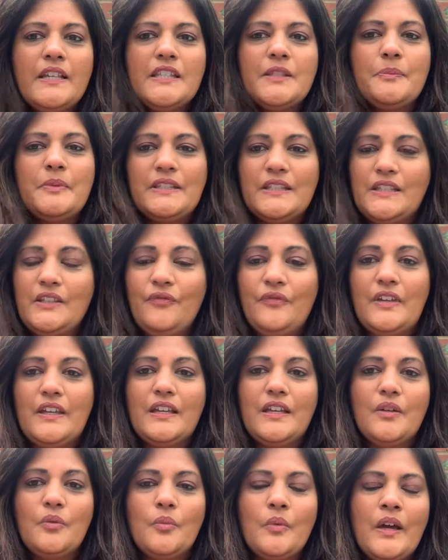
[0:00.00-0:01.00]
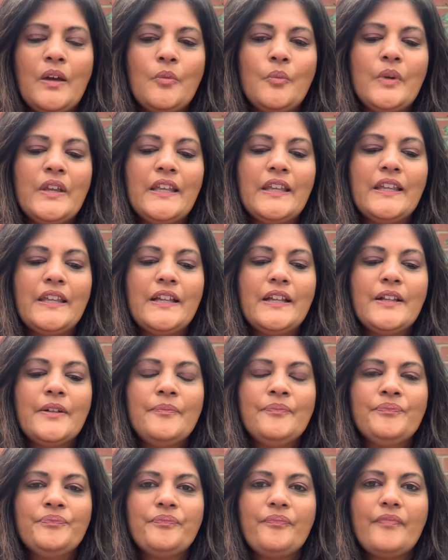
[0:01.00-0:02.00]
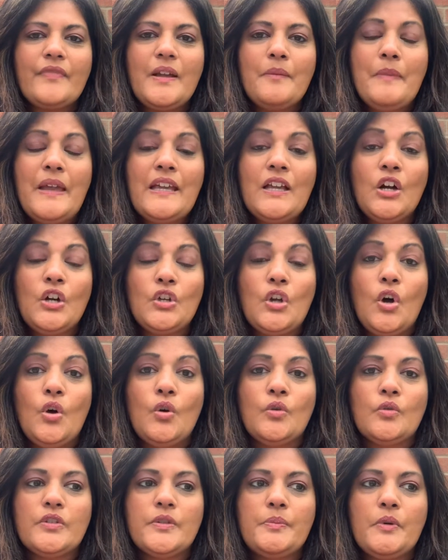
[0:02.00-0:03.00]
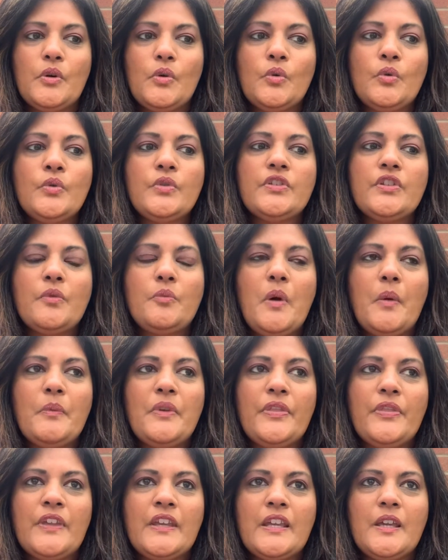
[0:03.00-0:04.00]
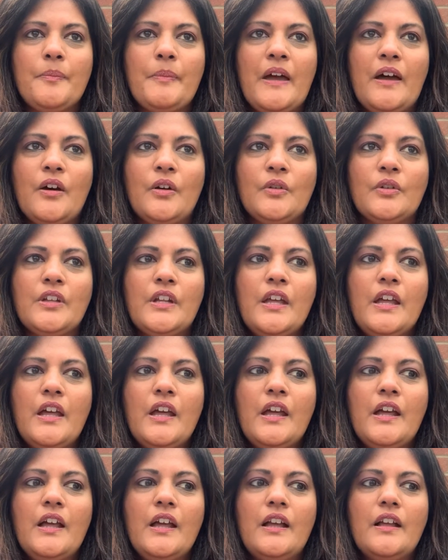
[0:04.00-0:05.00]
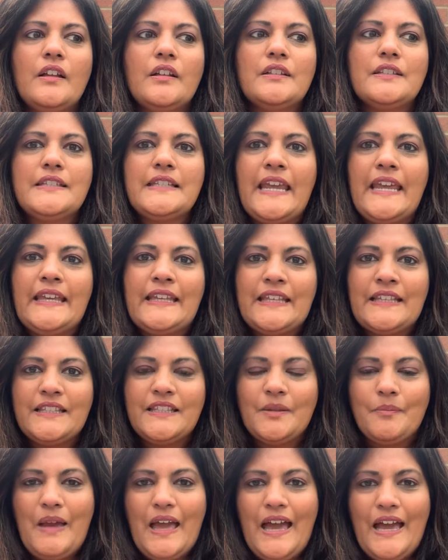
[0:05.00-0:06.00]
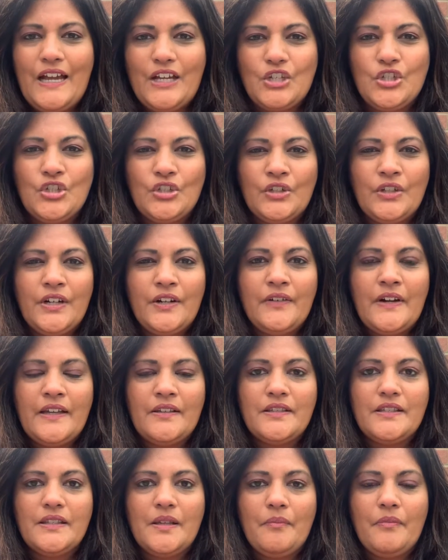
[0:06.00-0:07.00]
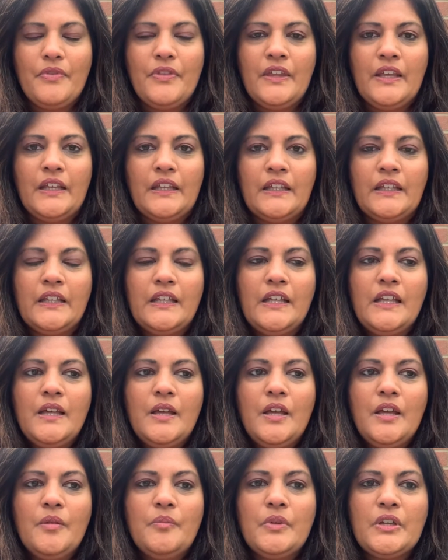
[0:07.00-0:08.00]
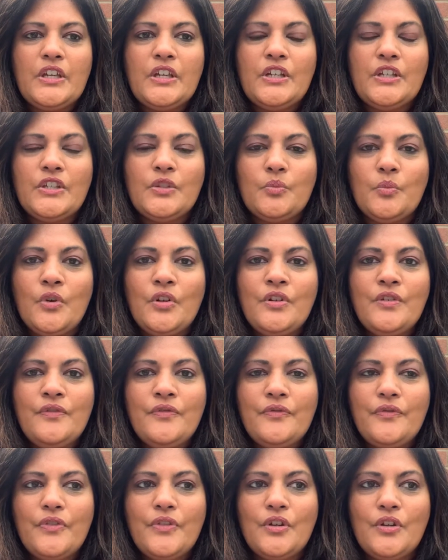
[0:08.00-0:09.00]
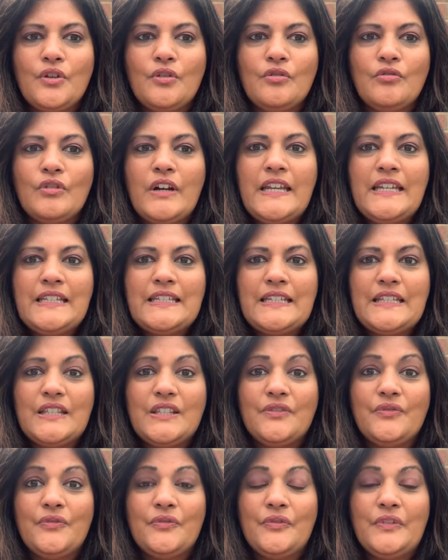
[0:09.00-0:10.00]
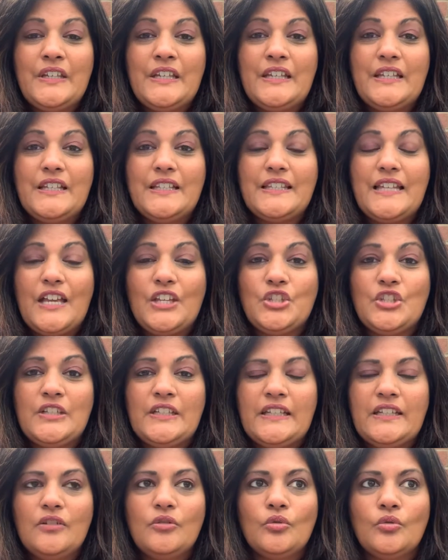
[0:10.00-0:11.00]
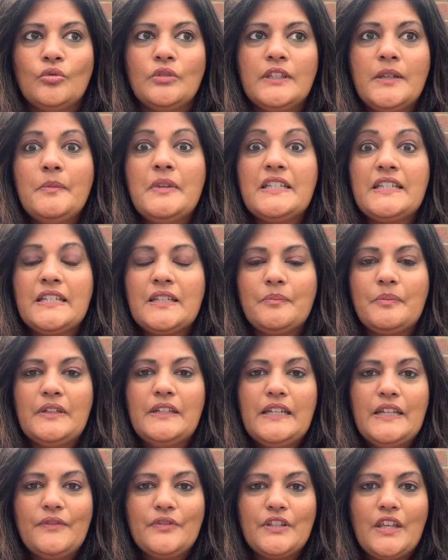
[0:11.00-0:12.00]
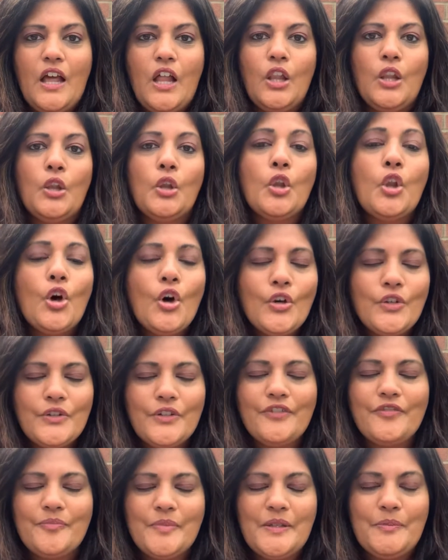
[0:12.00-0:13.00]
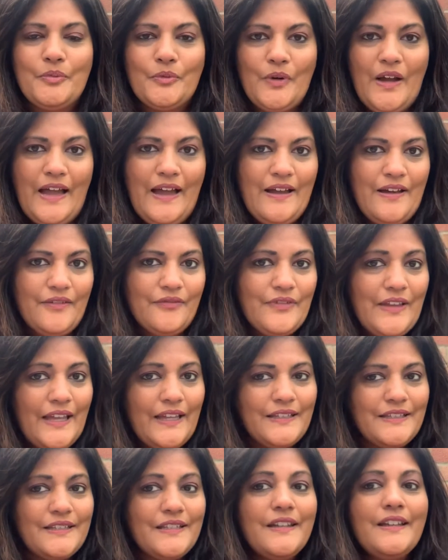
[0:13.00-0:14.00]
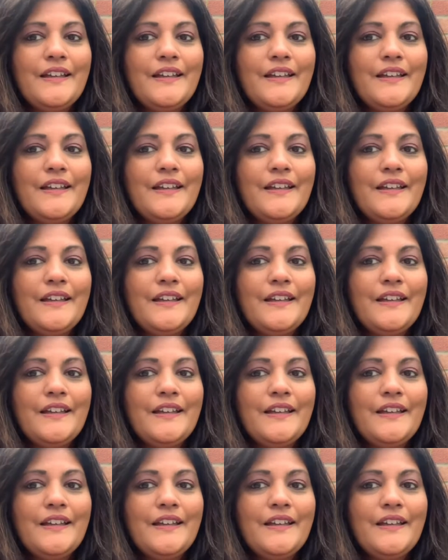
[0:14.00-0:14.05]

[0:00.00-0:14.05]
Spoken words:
specific when we make our goals, but also when we think about taking some action around something. Because one of the greatest fears actually, or limiting beliefs that a lot of people have, and